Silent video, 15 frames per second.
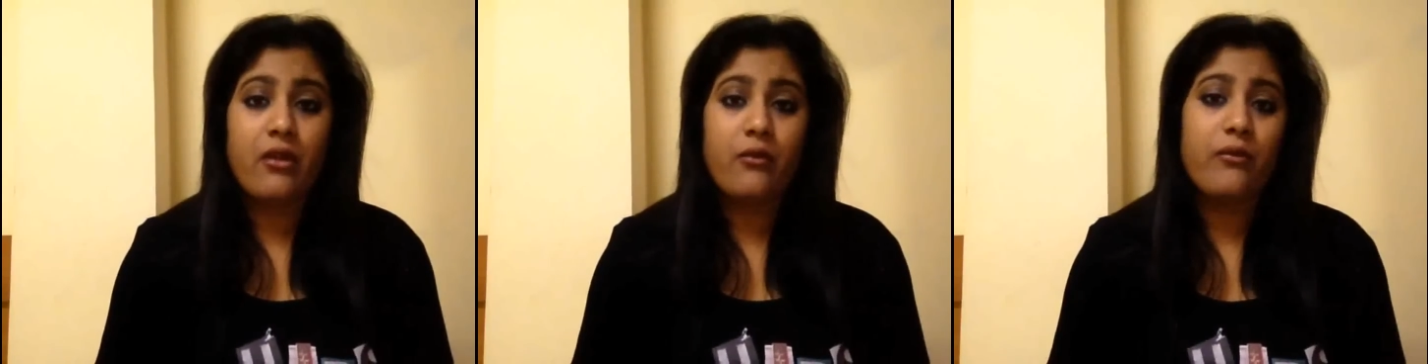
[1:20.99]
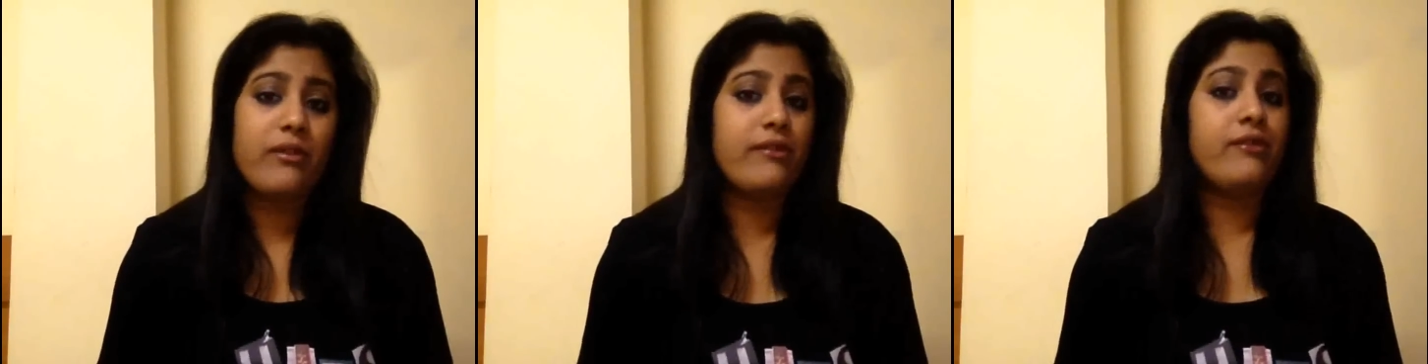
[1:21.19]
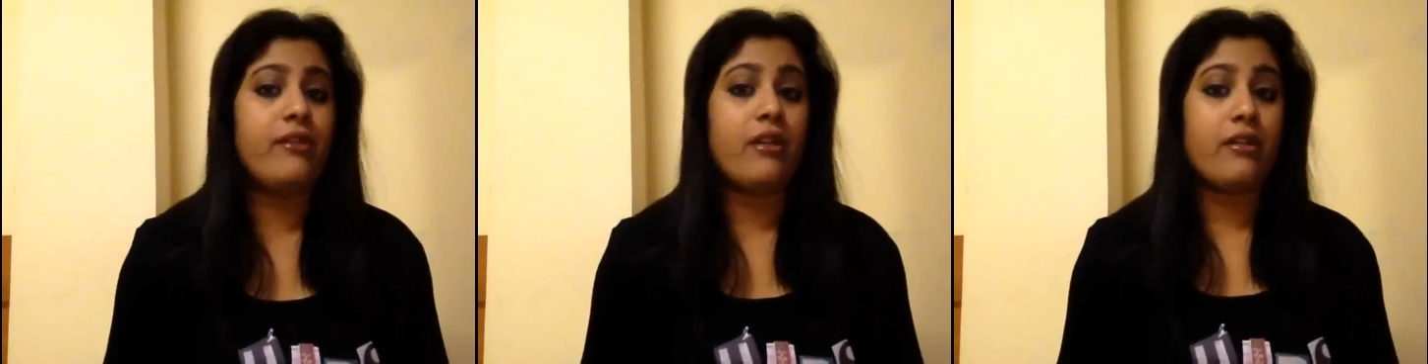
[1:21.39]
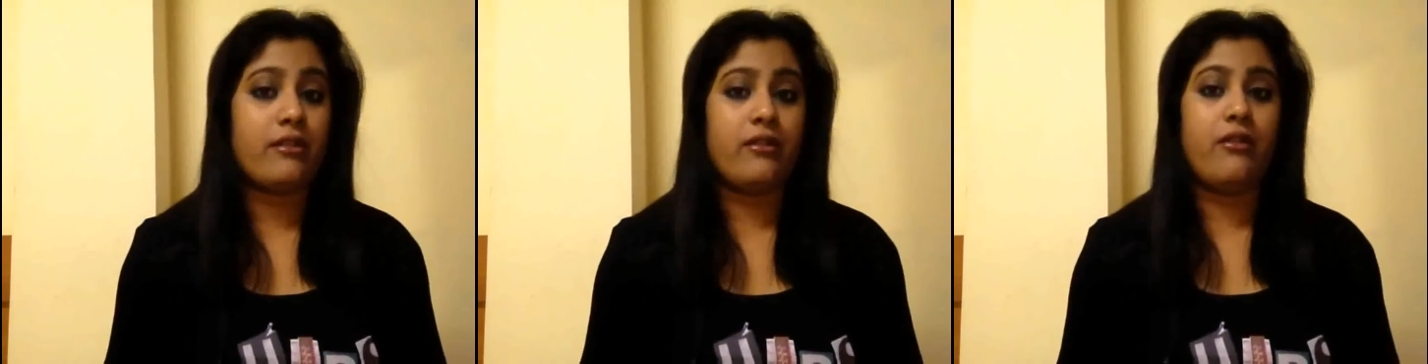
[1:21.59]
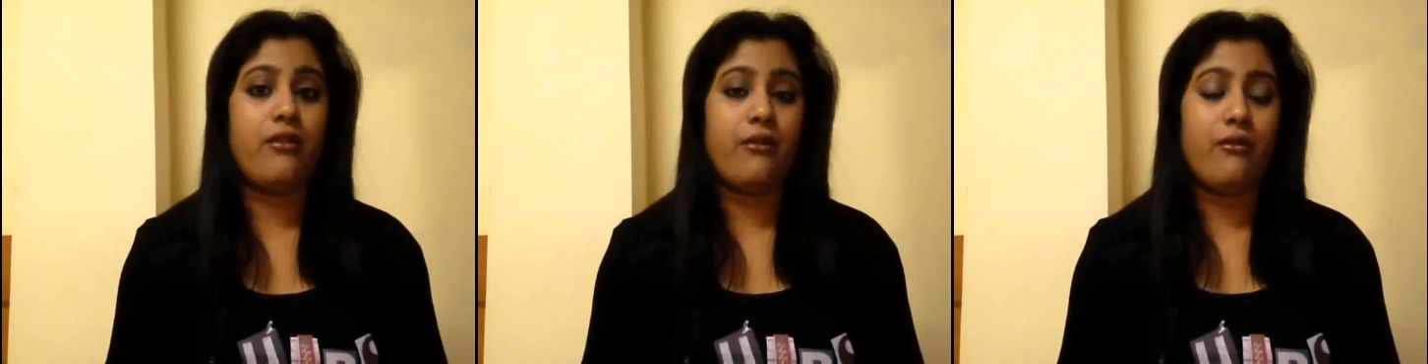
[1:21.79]
we do not
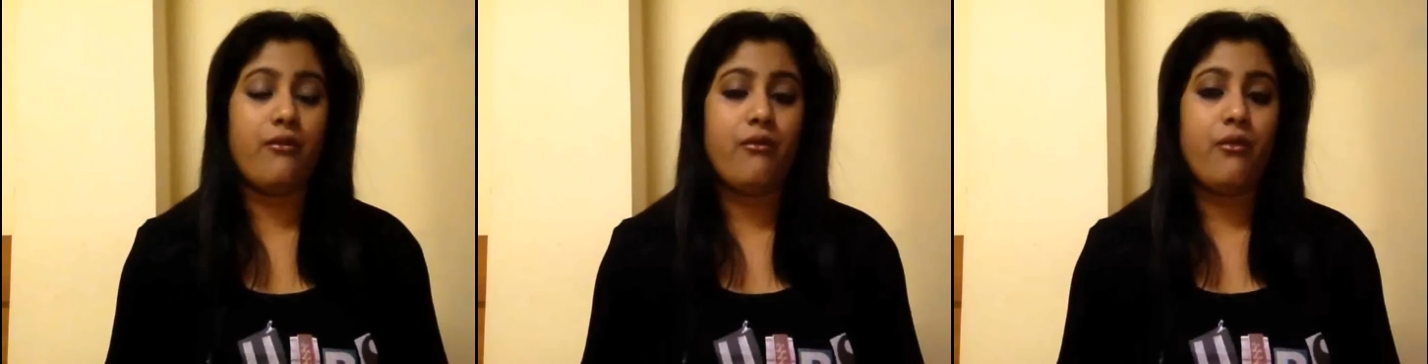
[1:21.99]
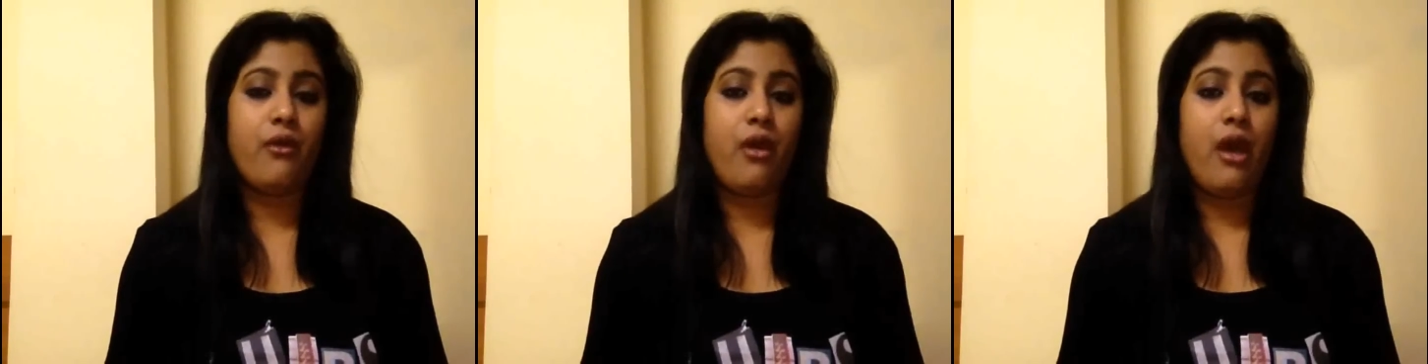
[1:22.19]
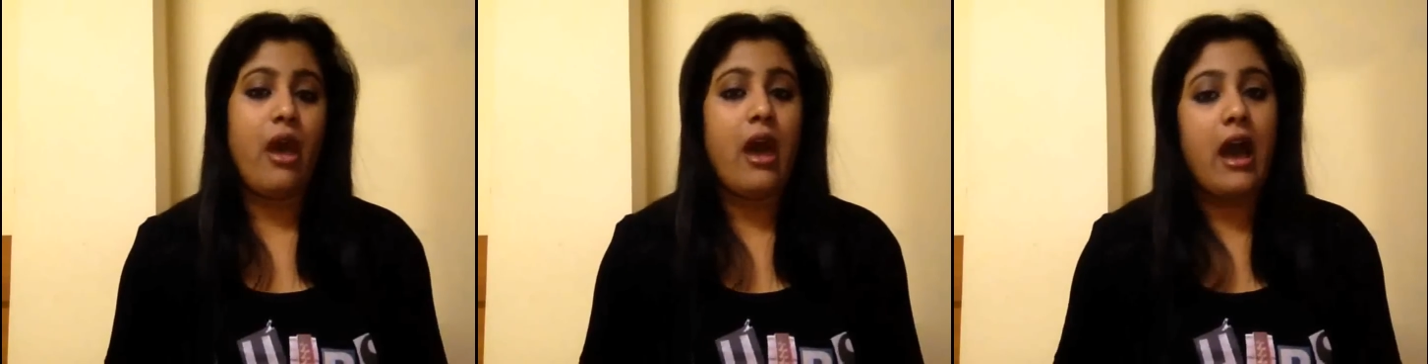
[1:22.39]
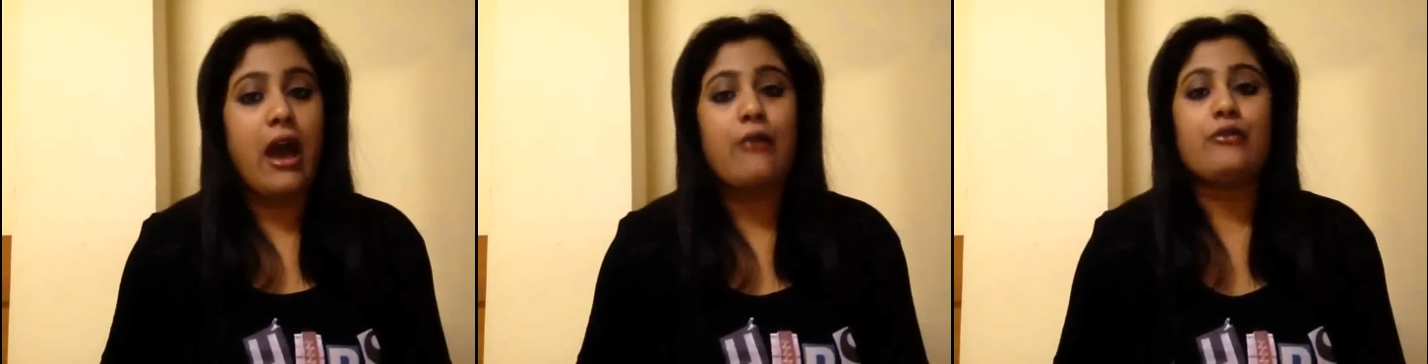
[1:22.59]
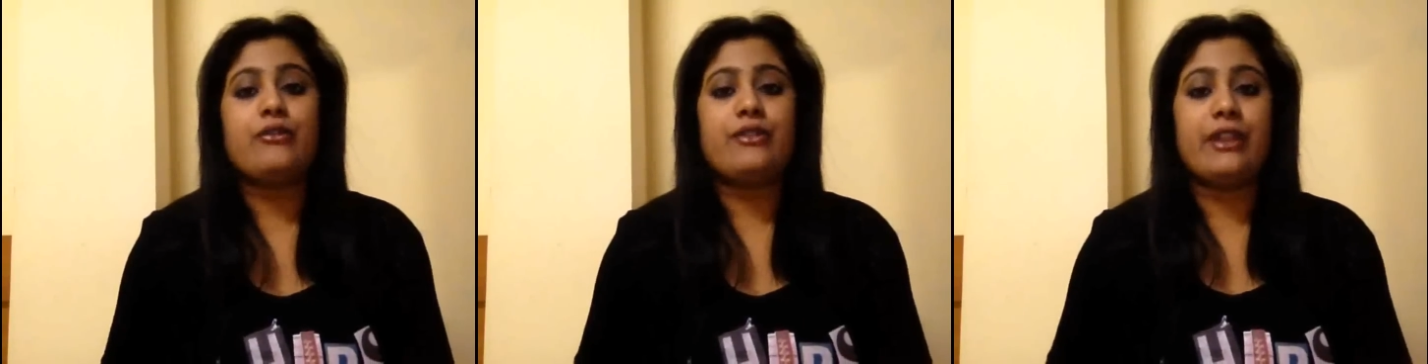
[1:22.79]
know
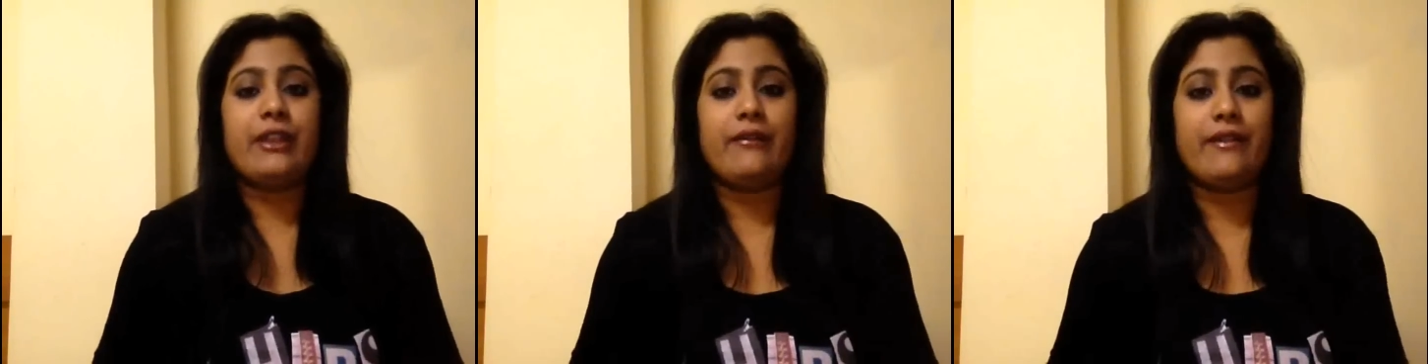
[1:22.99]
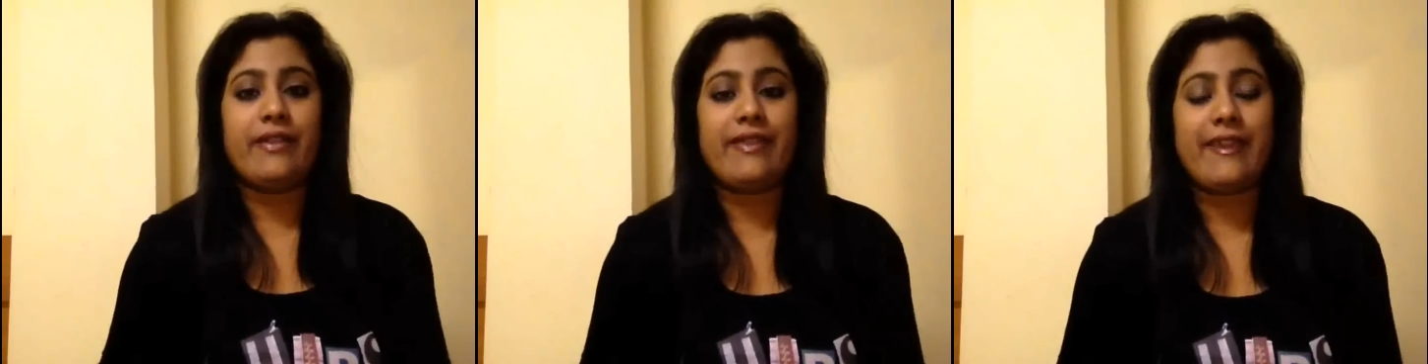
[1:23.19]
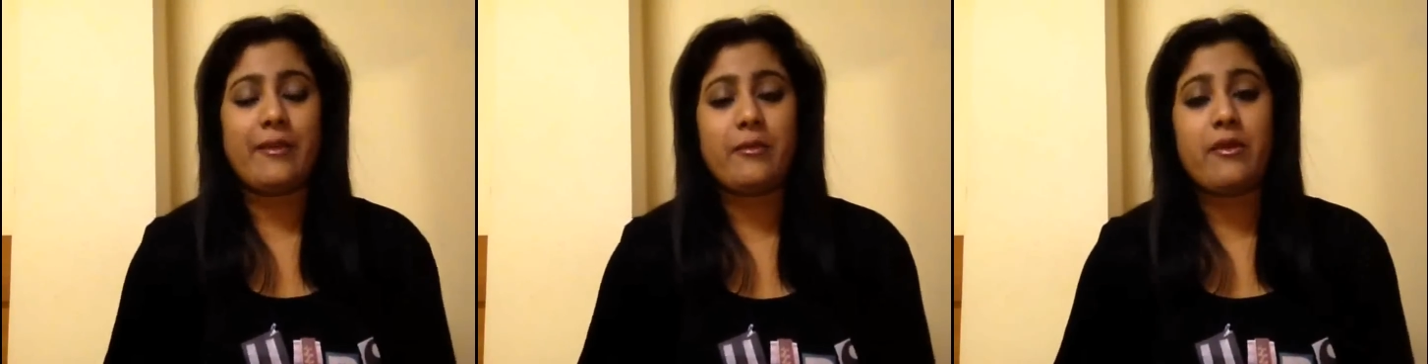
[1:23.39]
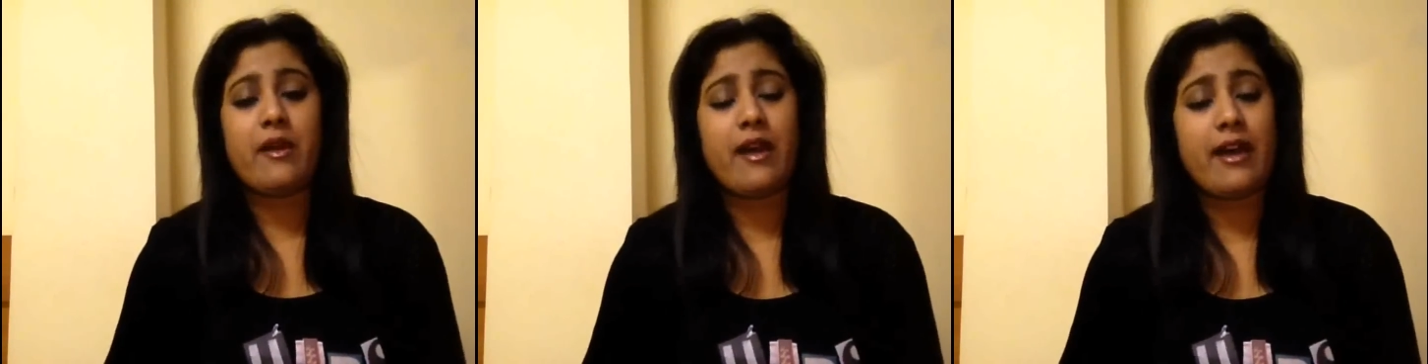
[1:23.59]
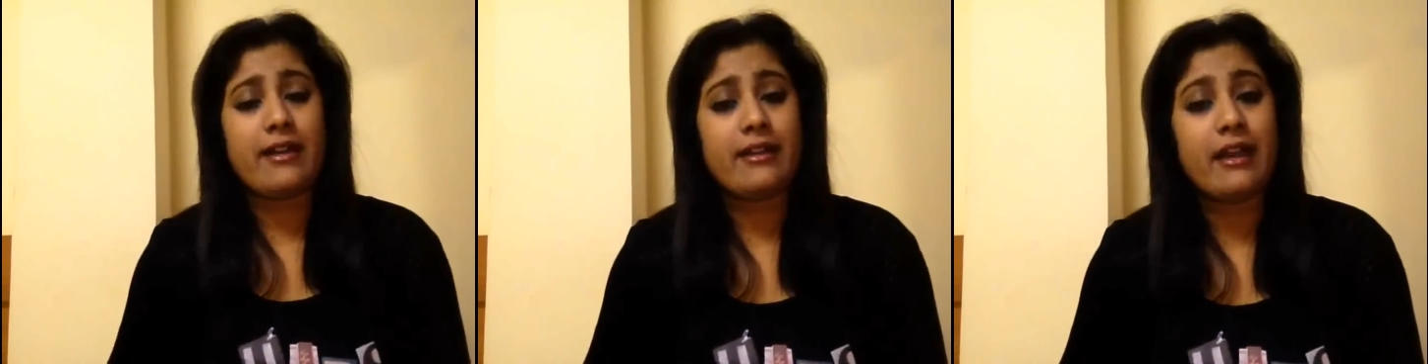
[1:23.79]
how to deal with them
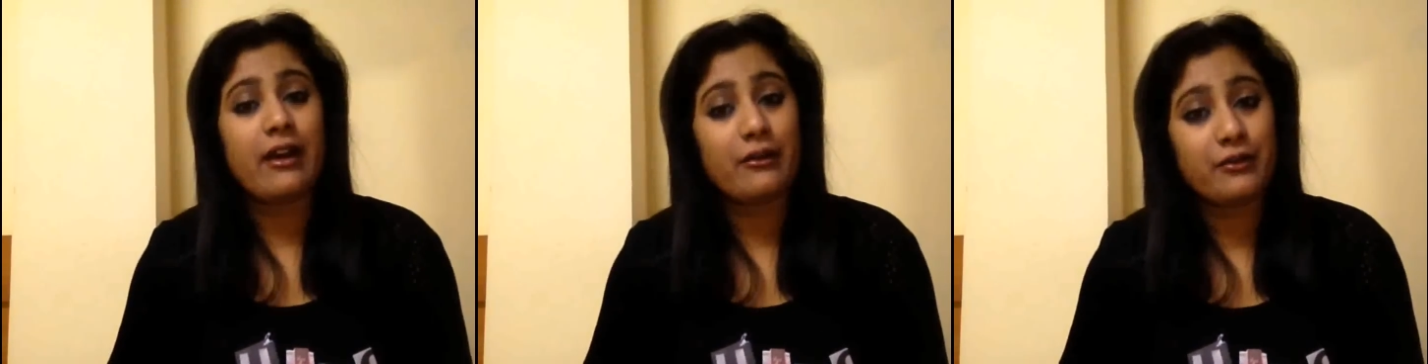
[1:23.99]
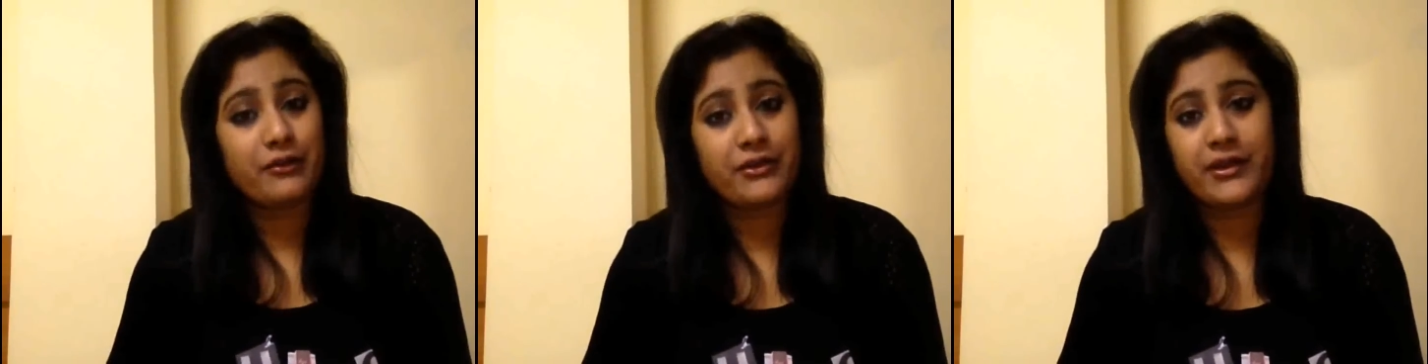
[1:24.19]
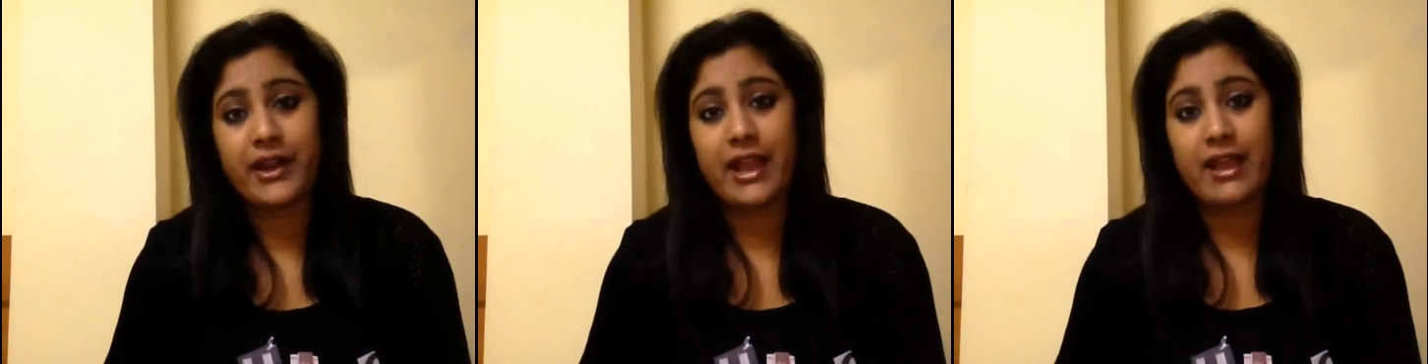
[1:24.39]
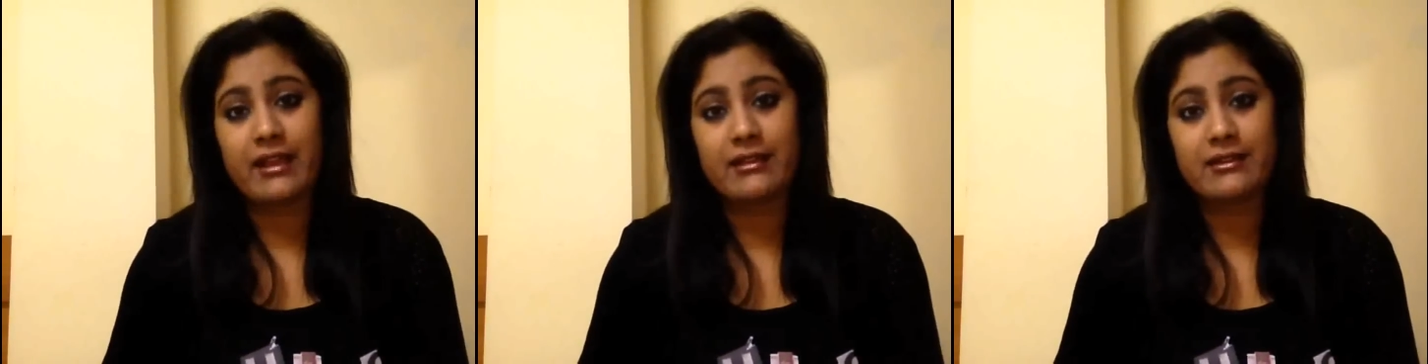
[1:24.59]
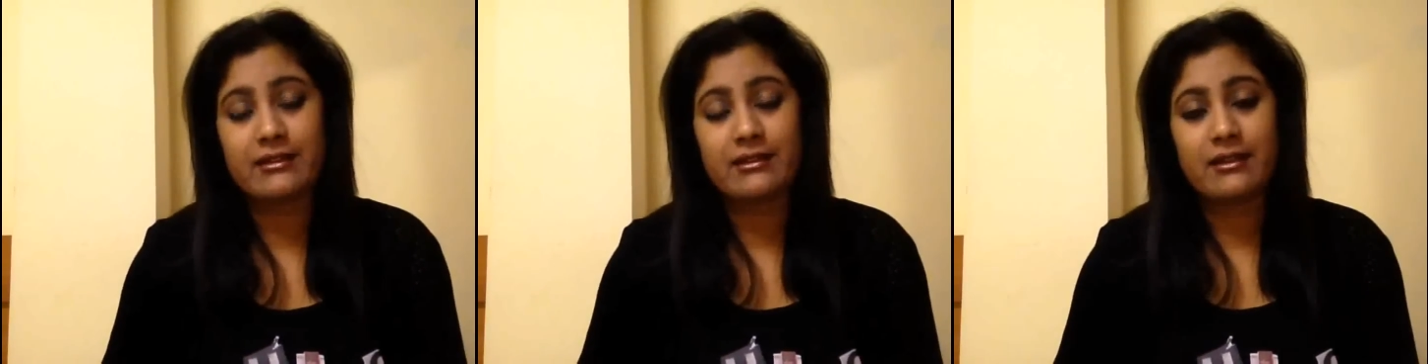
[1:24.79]
and how to react.